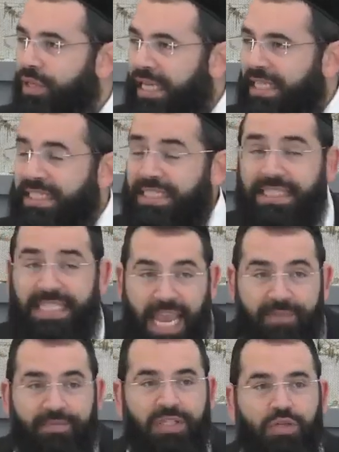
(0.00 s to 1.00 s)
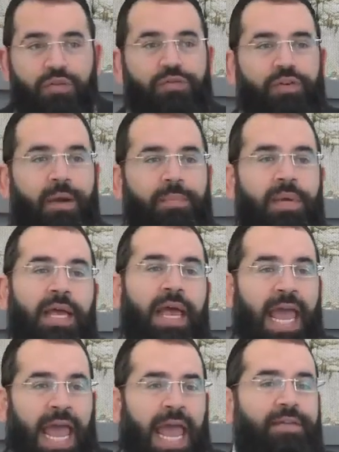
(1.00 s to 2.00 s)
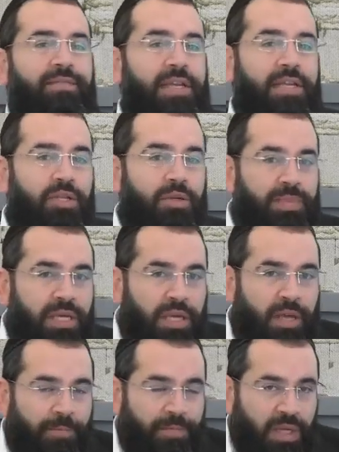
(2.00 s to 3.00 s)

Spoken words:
It saves you from having to be